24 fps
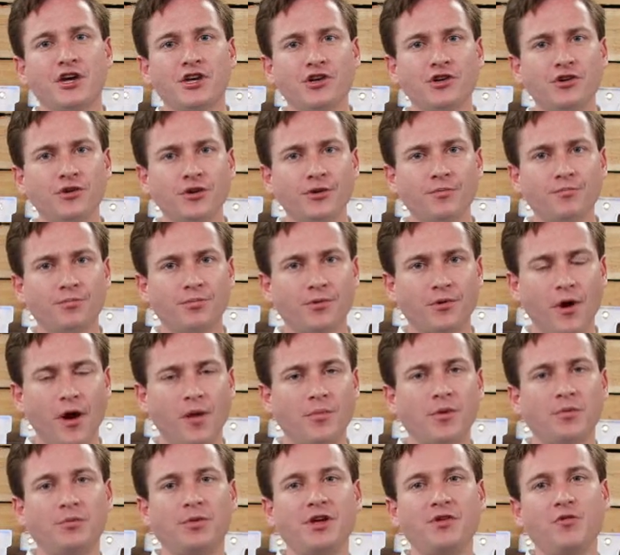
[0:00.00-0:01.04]
You're
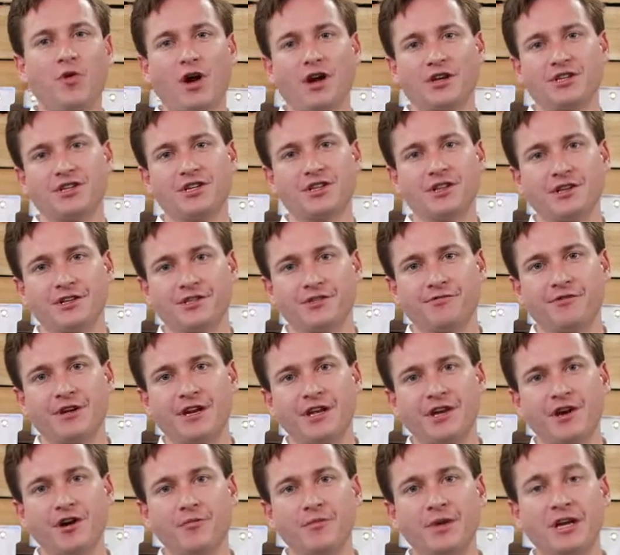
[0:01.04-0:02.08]
probably watching this
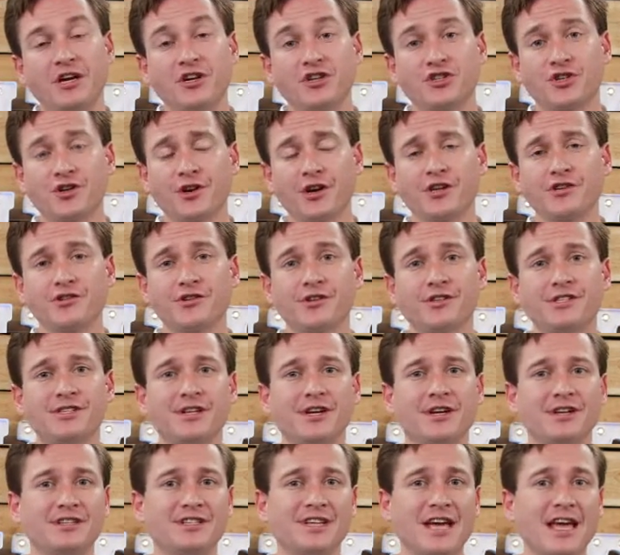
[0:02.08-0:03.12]
video because you're
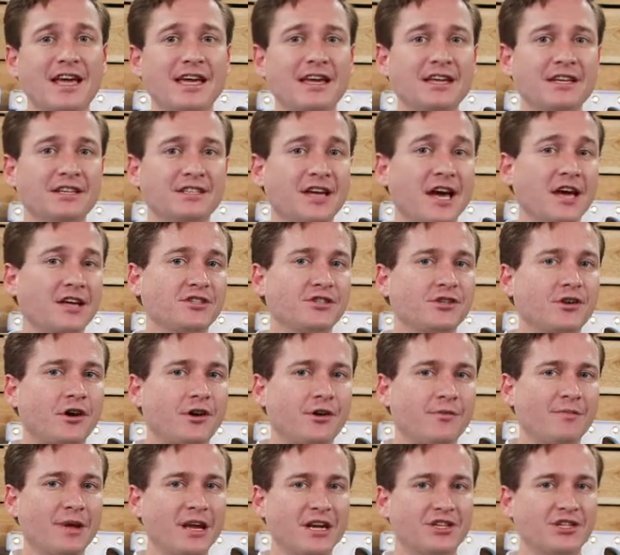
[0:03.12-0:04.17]
interested in taking test
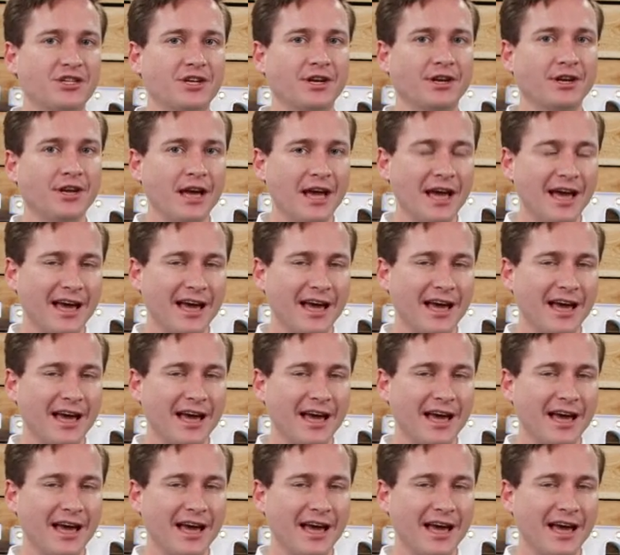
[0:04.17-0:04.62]
automation